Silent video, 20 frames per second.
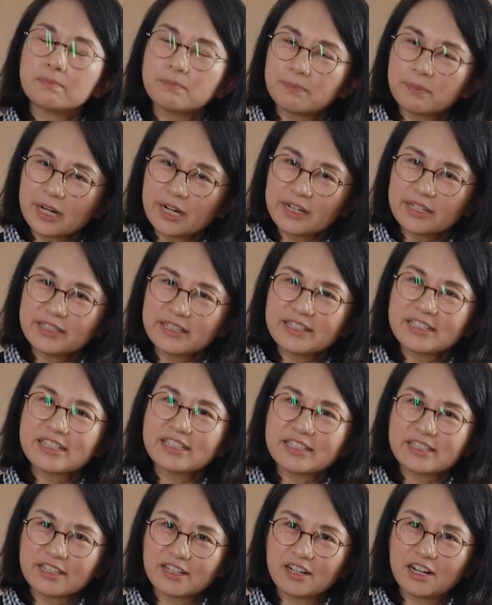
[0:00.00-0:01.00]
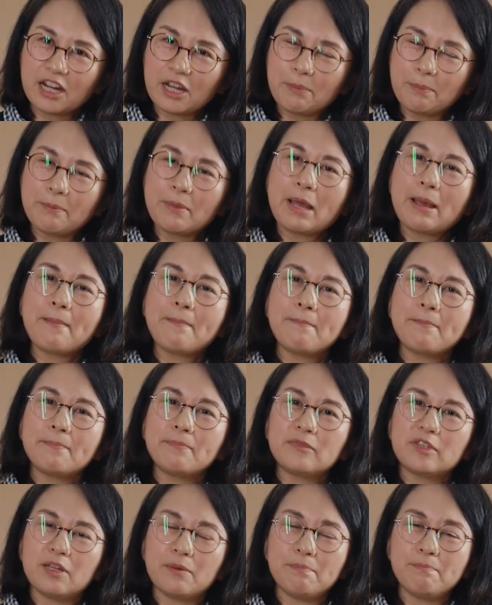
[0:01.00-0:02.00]
By this time,
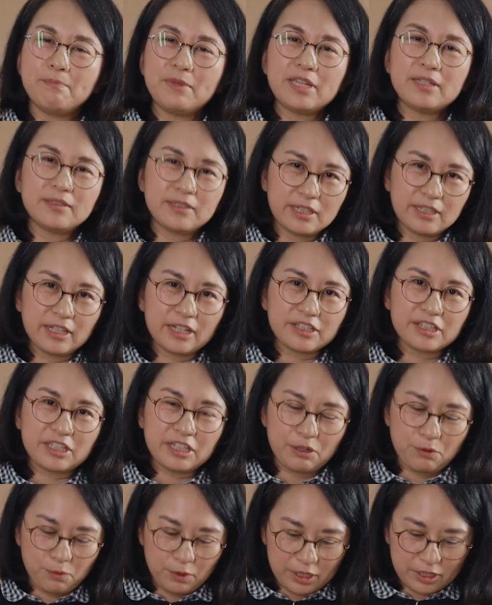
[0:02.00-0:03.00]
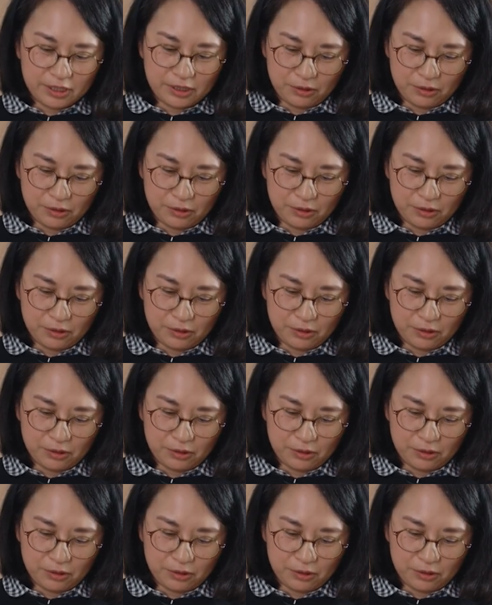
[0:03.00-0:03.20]
the Ming dynasty was